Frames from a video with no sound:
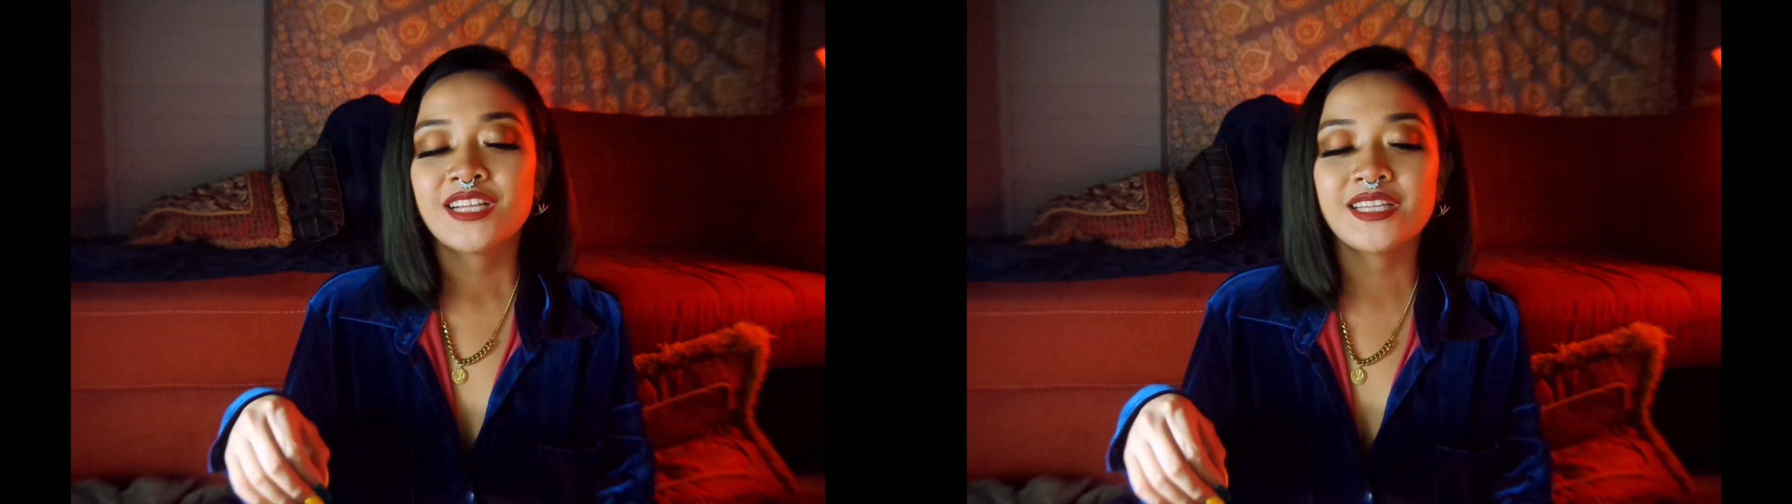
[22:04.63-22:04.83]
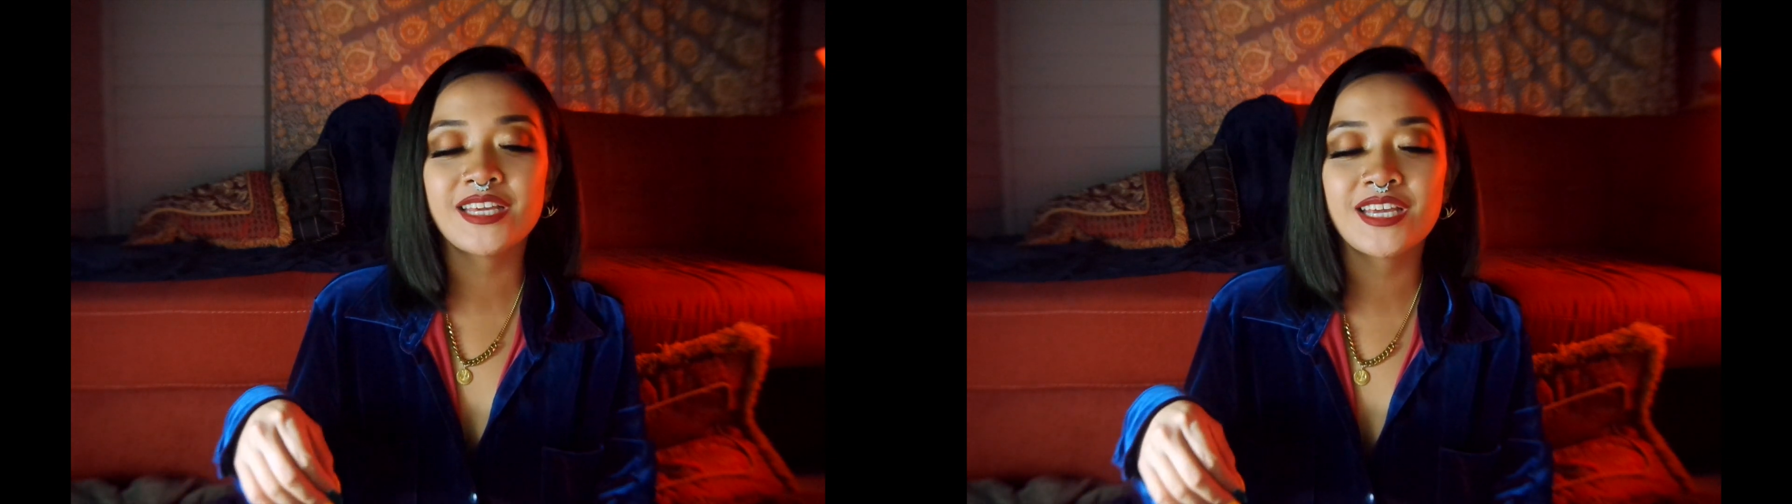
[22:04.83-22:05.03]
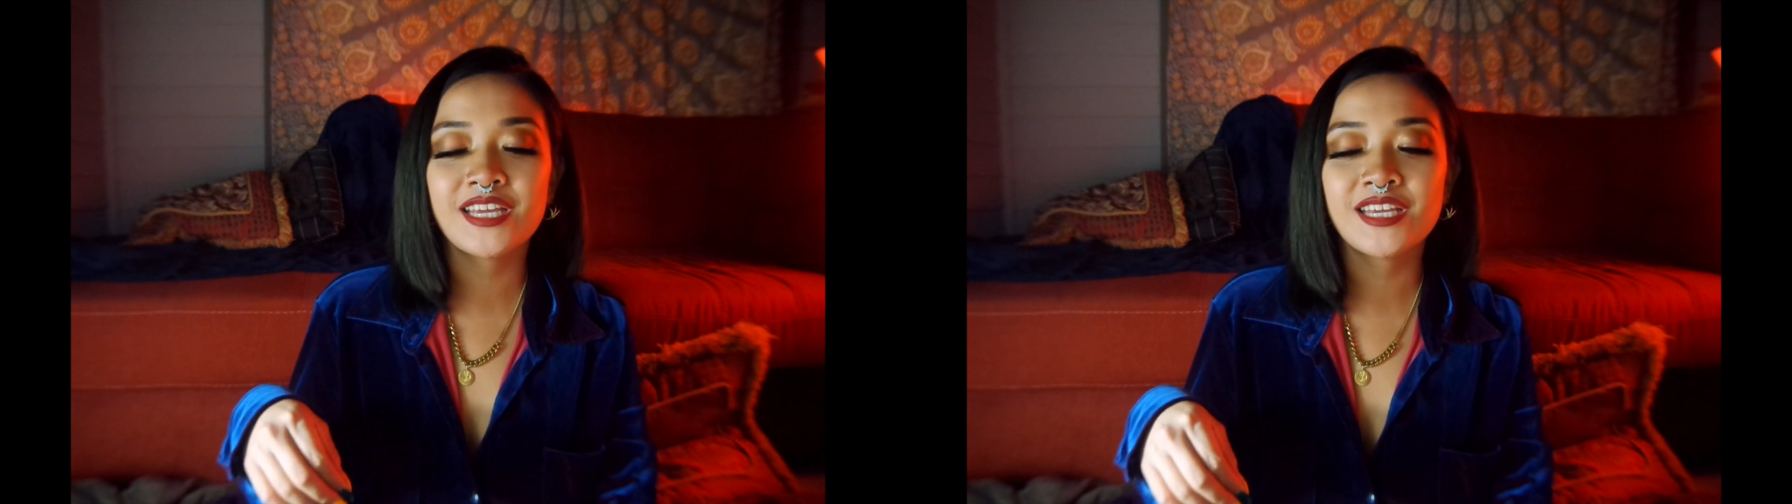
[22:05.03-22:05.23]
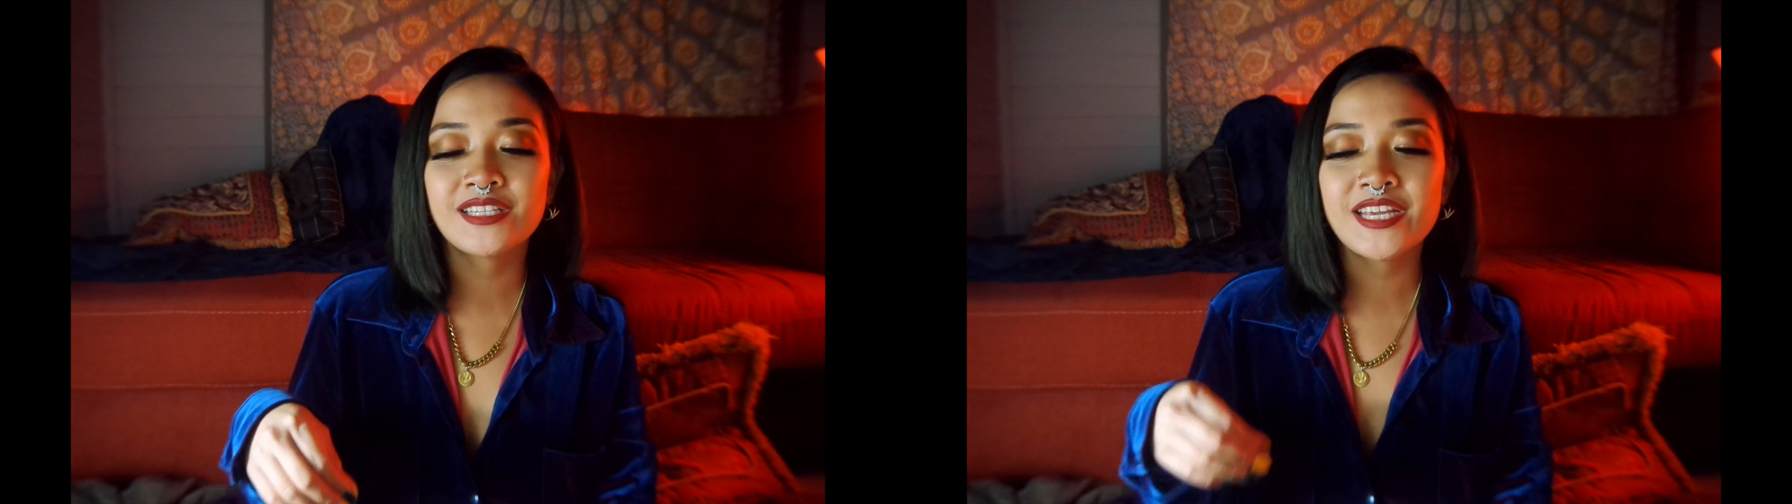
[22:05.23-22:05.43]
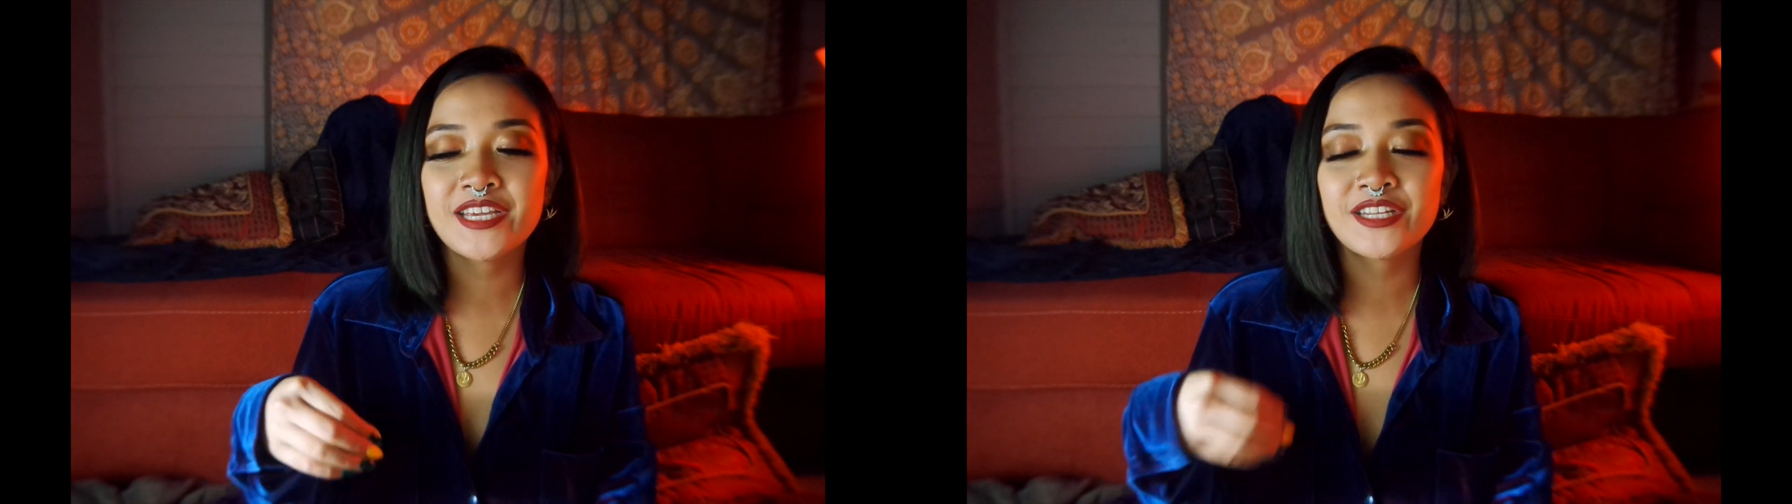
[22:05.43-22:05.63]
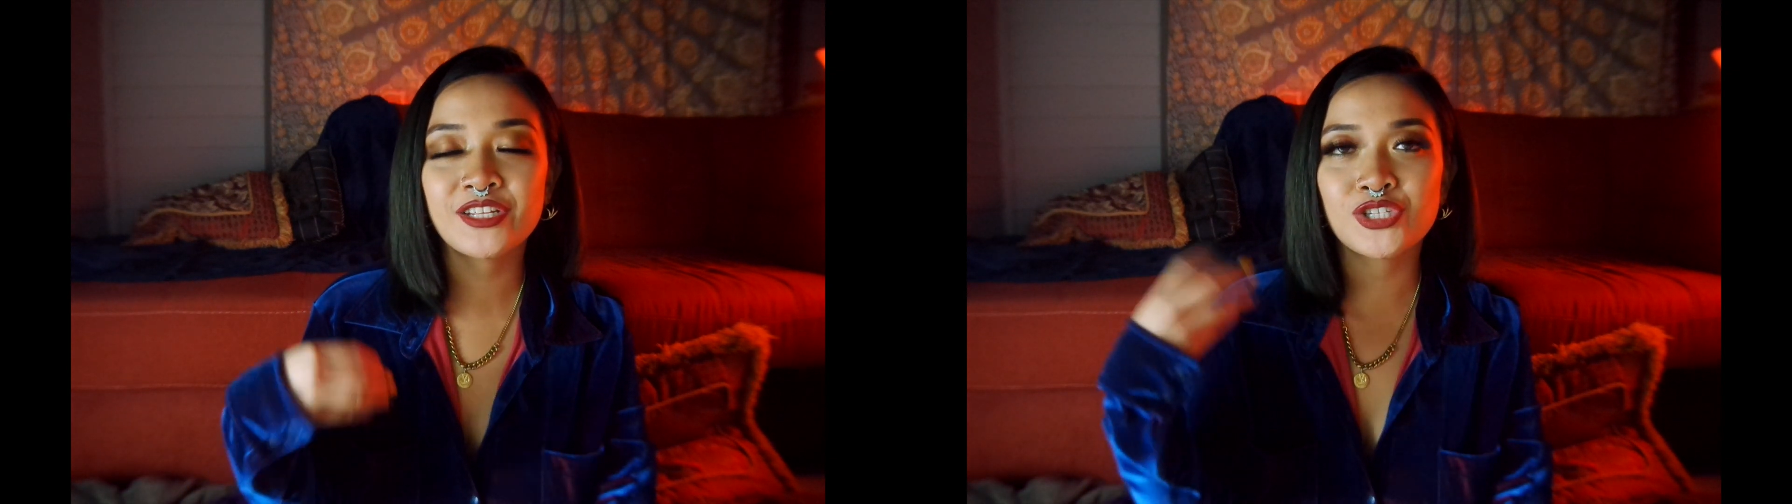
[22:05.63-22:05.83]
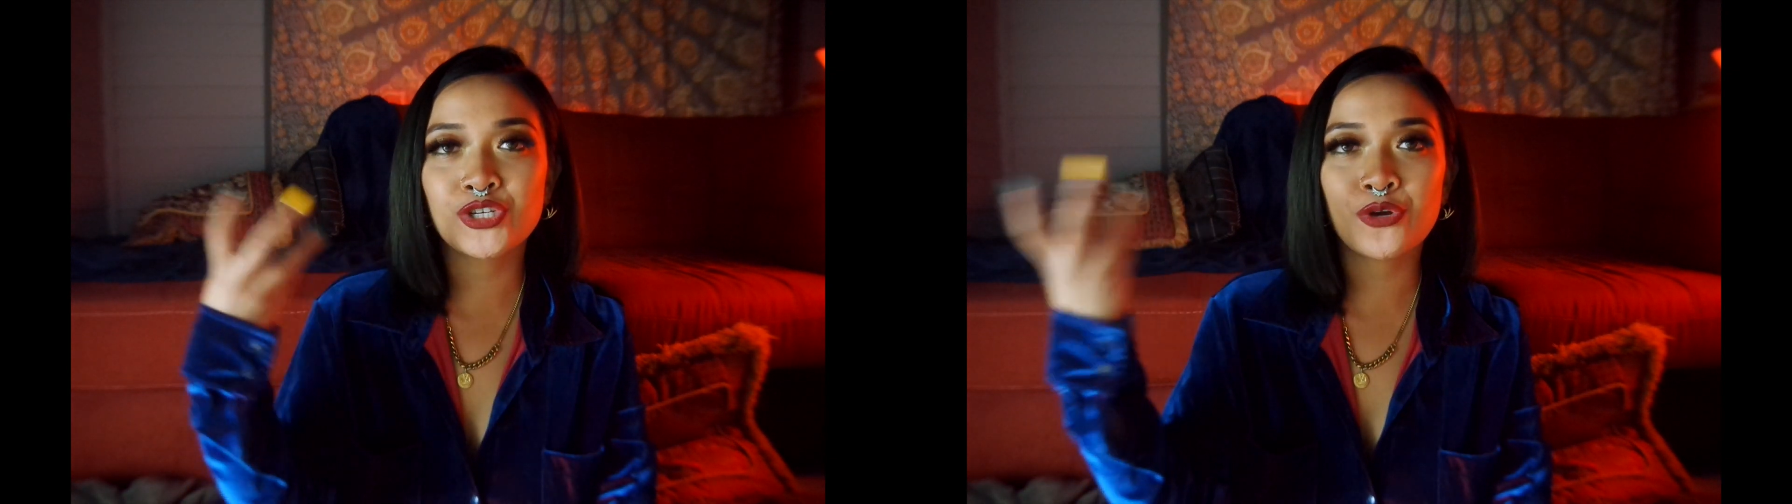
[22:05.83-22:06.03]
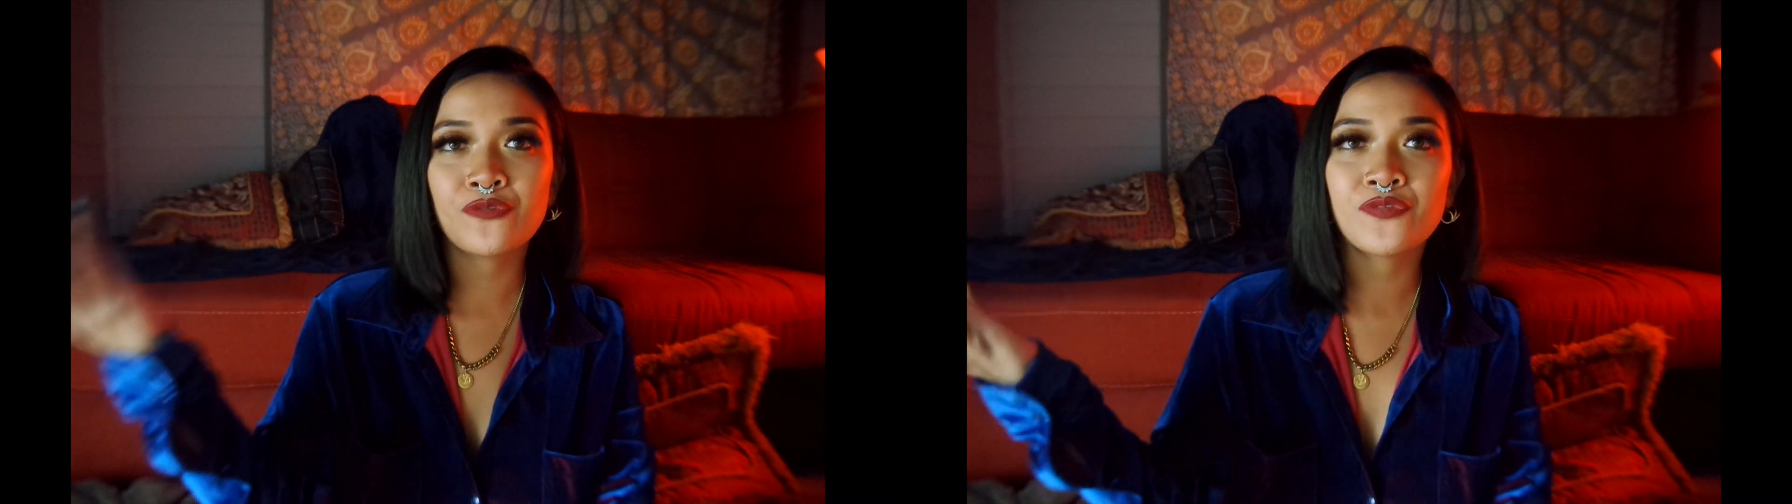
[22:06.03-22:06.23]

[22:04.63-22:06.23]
and take it into your own